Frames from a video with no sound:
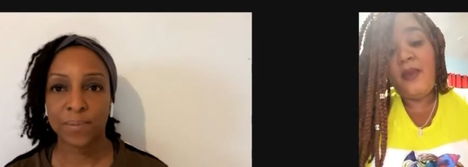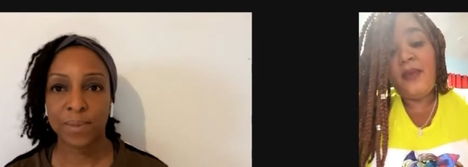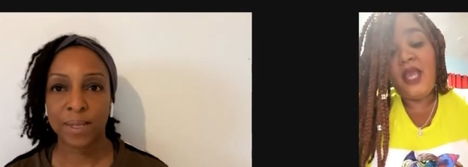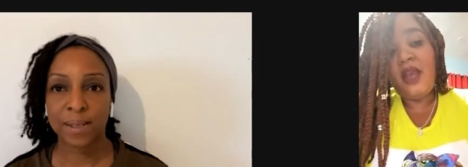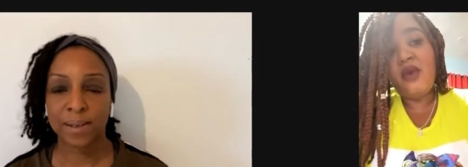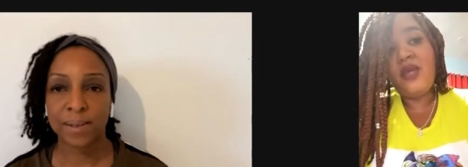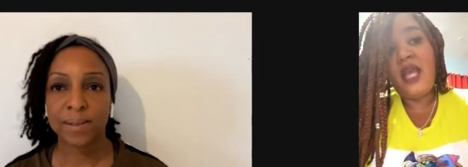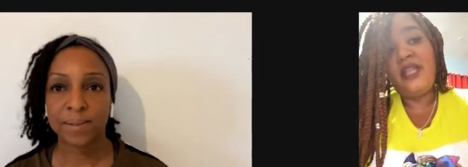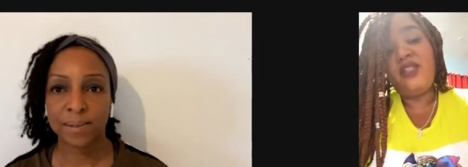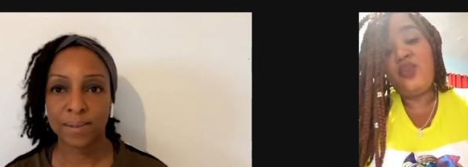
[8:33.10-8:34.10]
Speaker 1: BBL
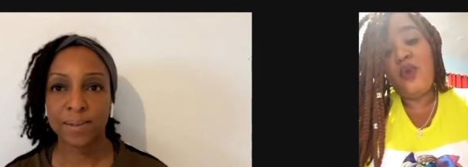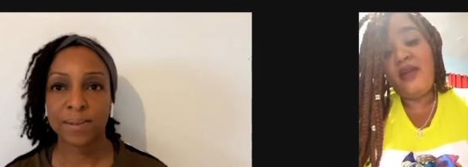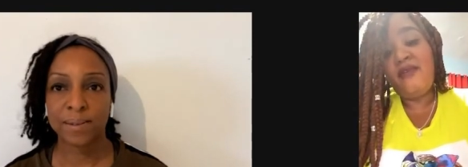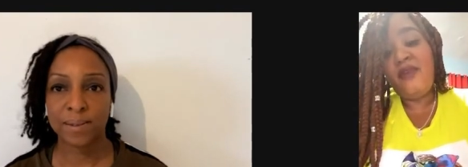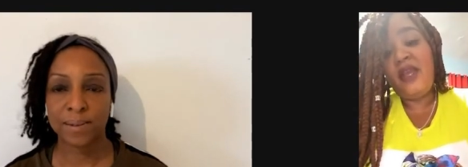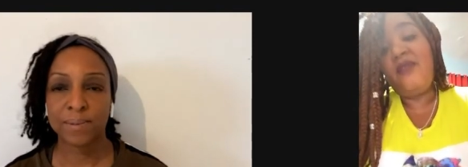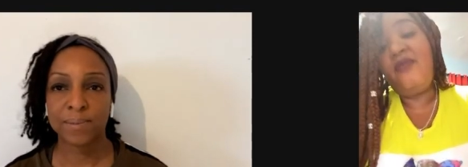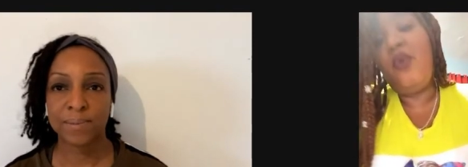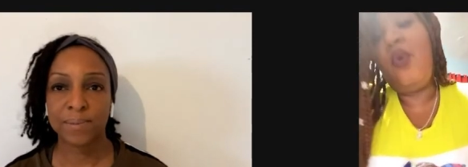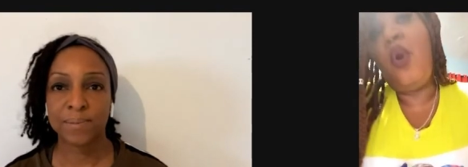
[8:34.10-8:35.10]
and 12
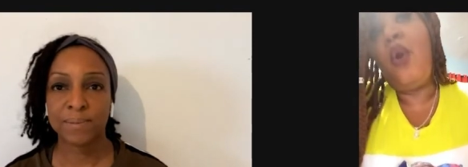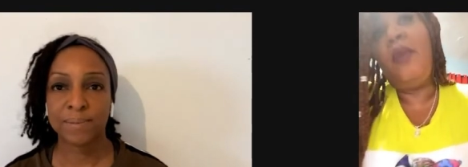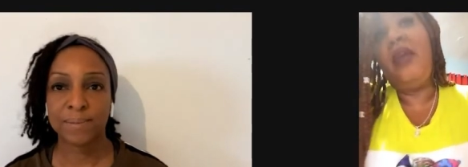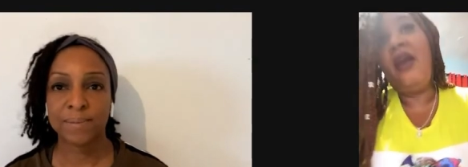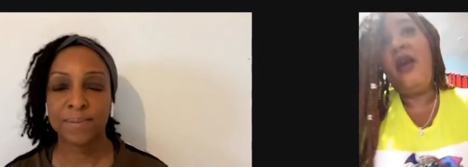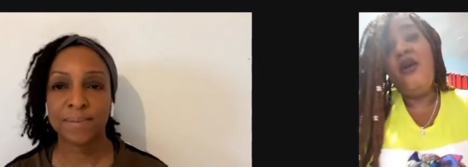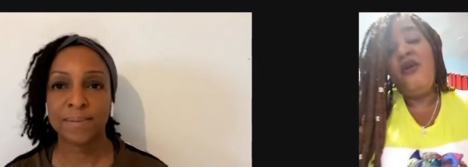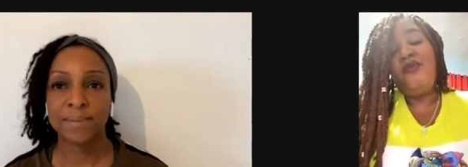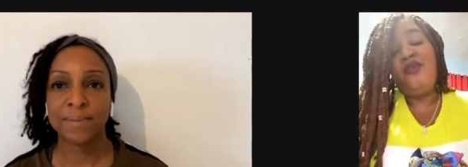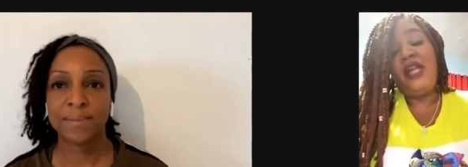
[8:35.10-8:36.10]
if you come in
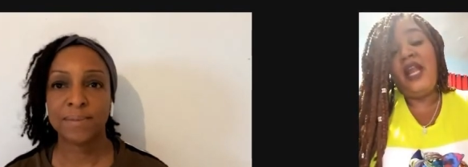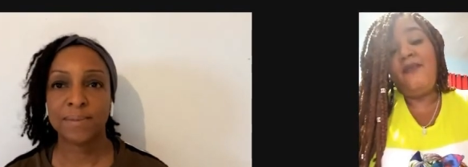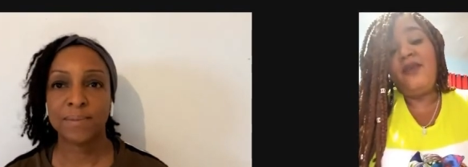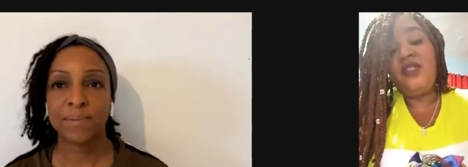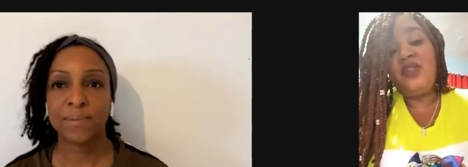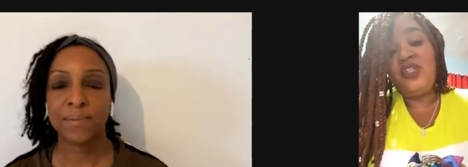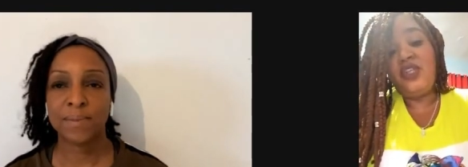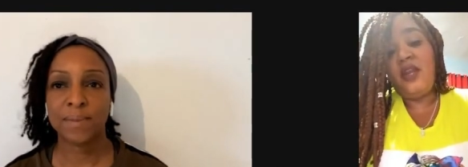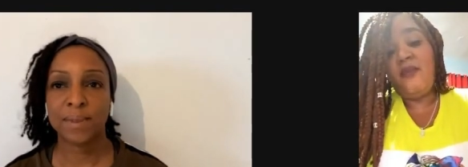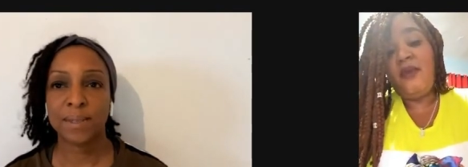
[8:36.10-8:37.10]
for
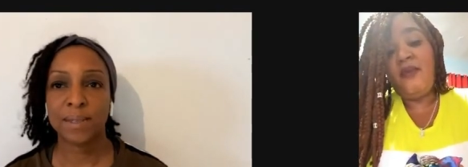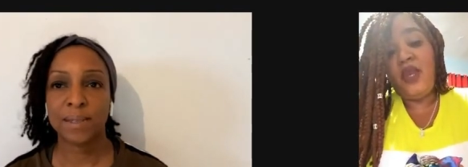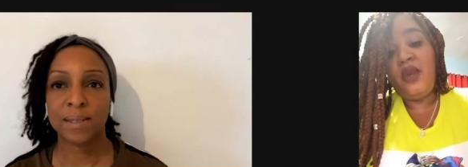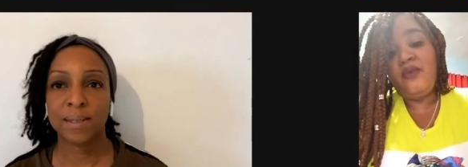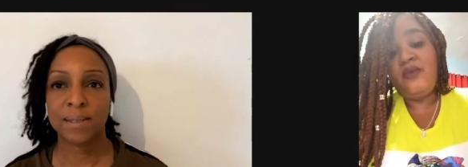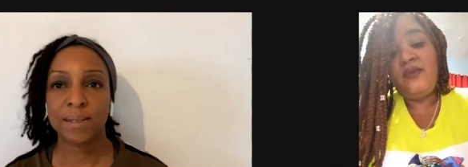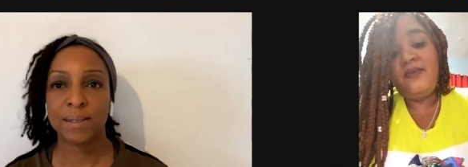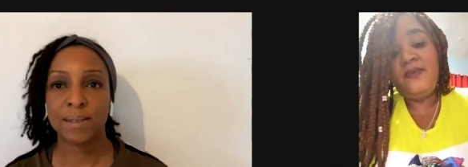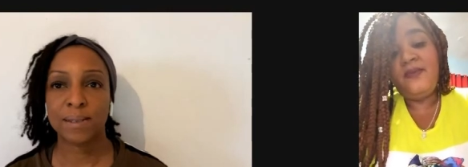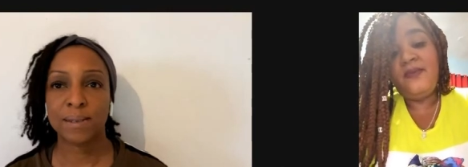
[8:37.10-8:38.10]
liposuction and BBL
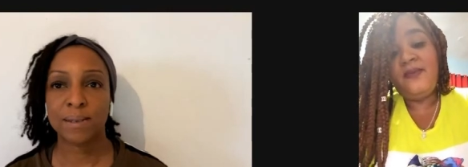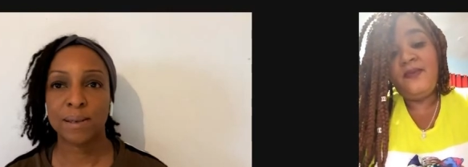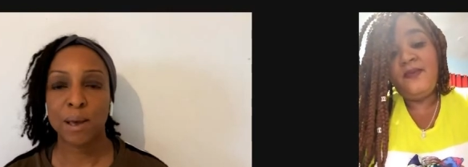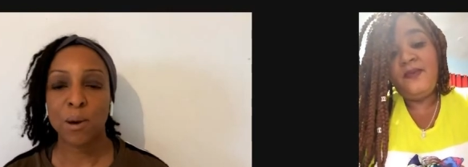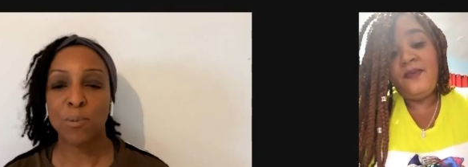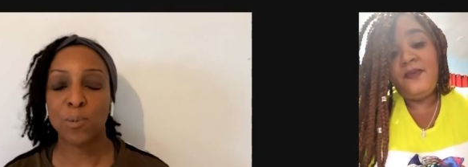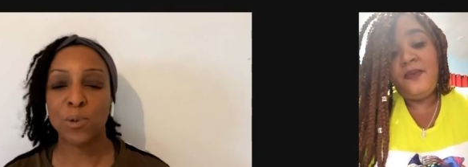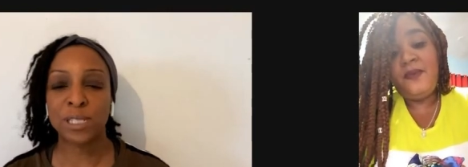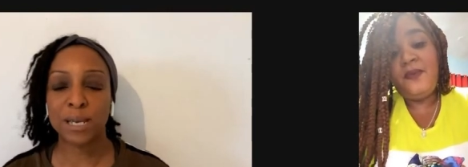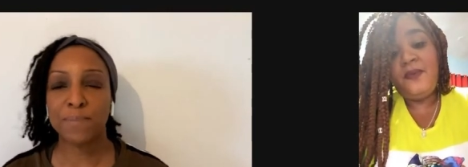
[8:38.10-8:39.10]

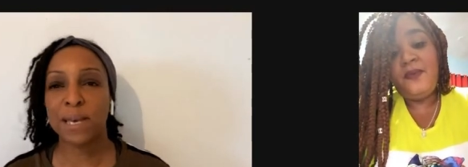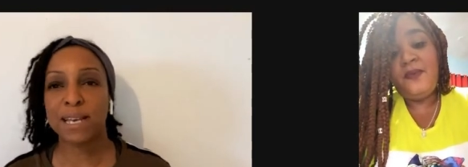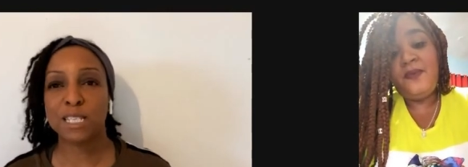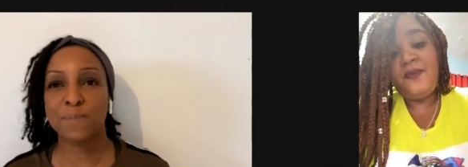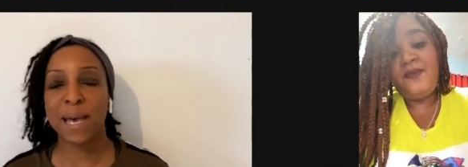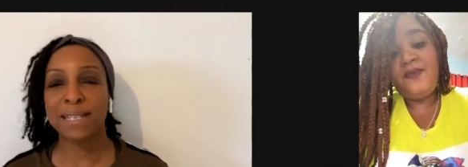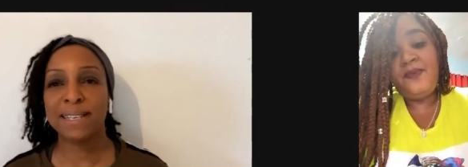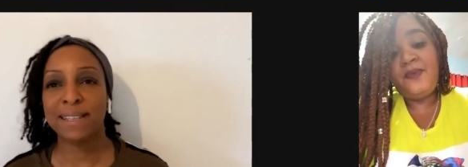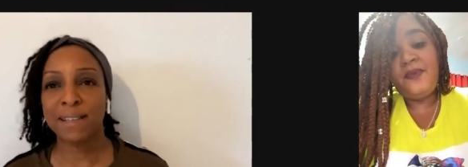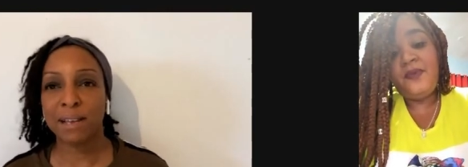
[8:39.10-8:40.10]
Speaker 2: would it be
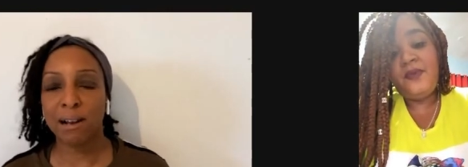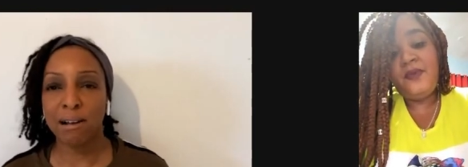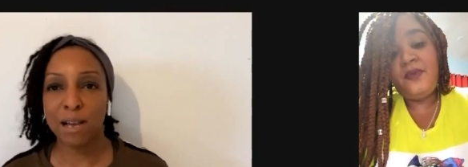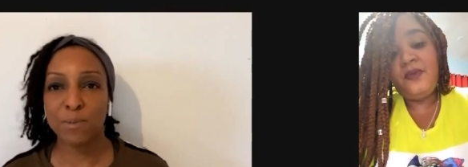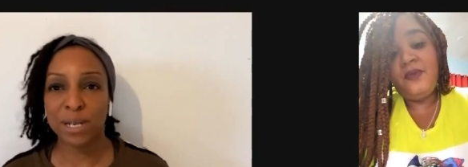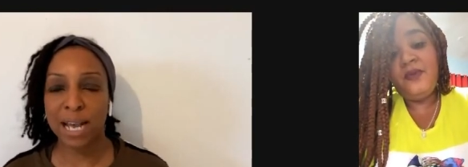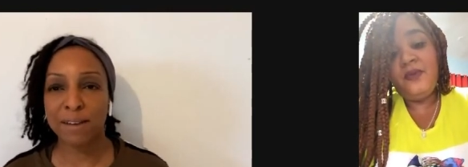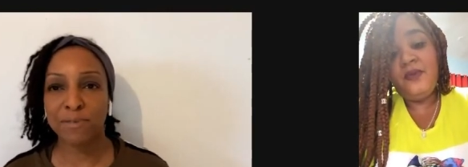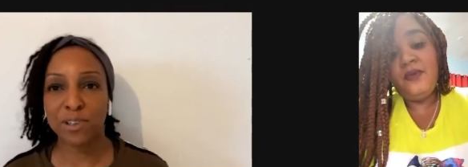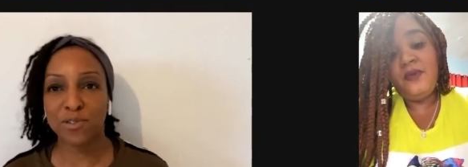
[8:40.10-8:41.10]
expected that the client
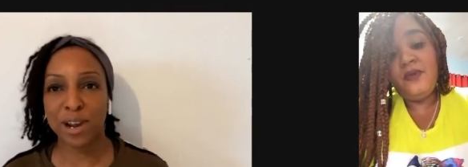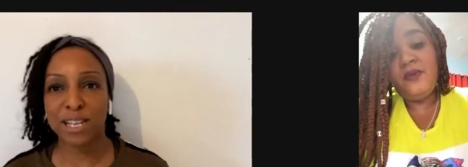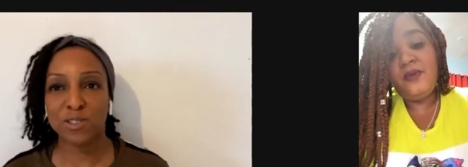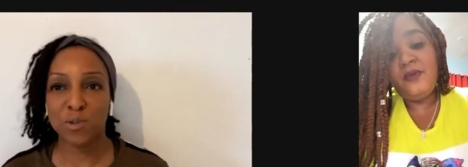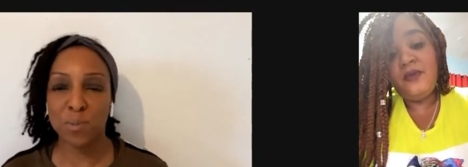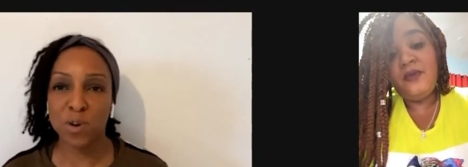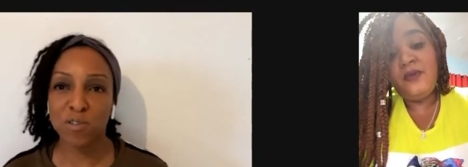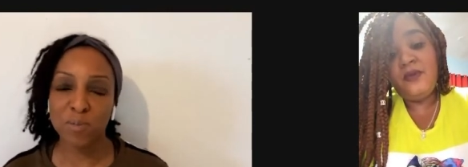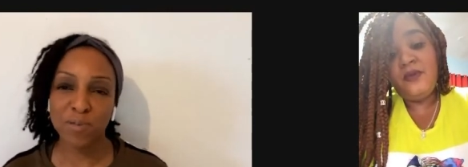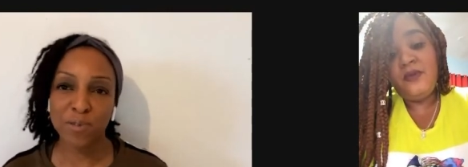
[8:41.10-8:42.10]
would have the drains
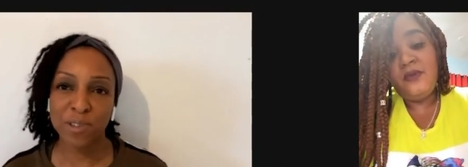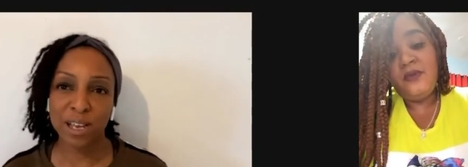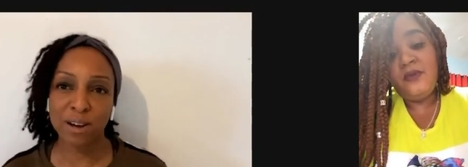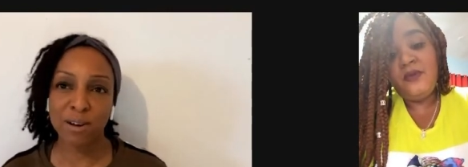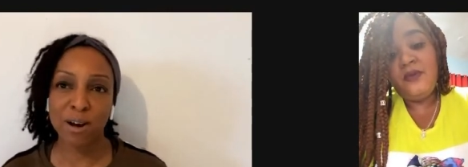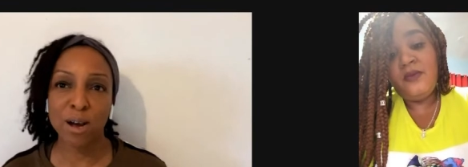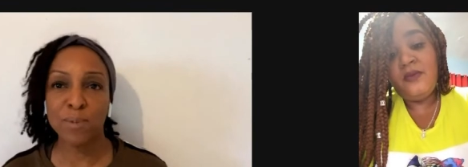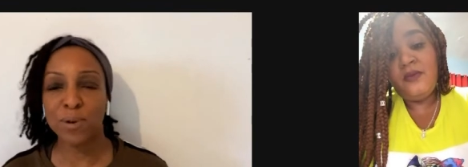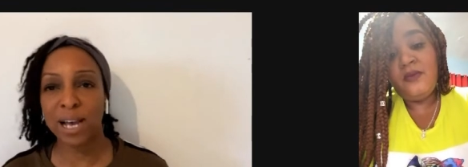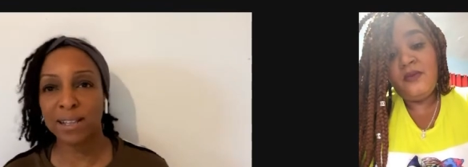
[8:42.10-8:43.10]
removed before they go
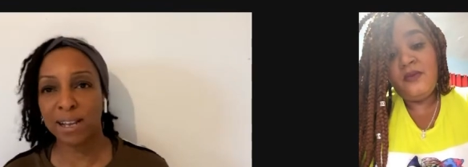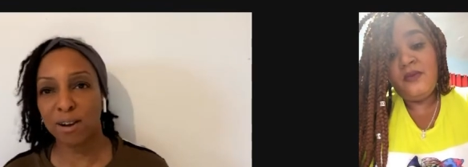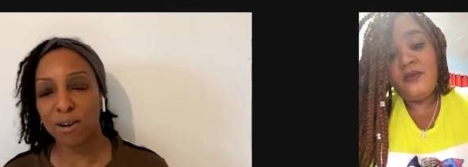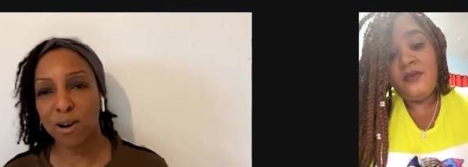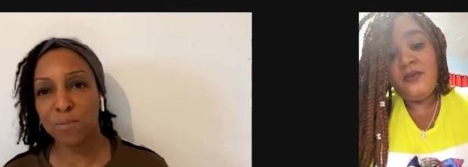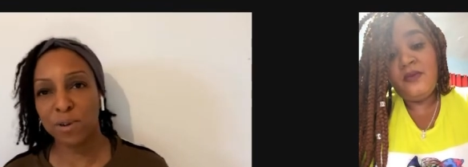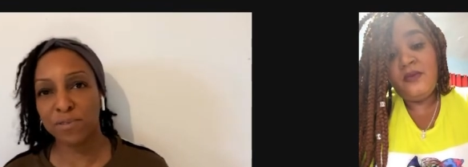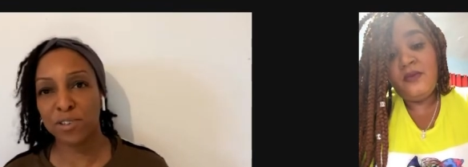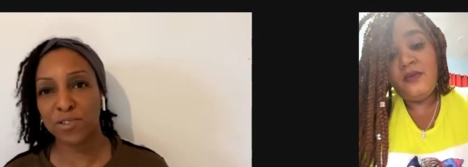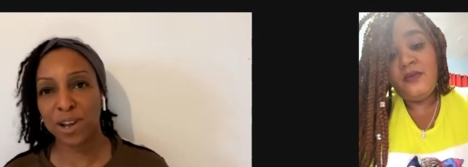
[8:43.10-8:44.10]
home or can they go home
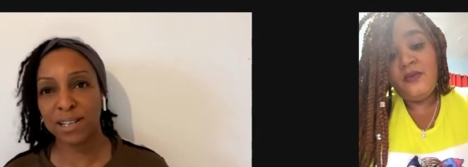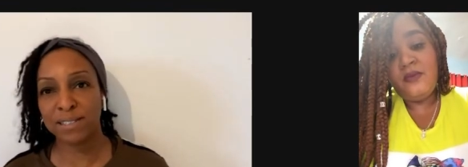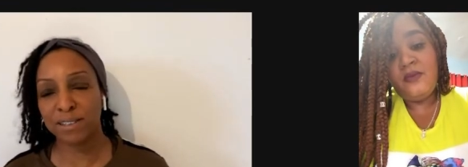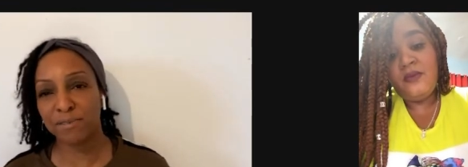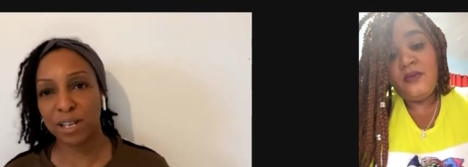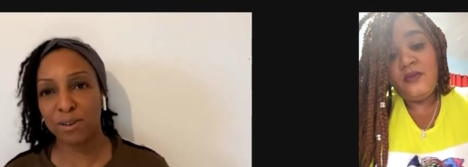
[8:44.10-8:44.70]
with the drains if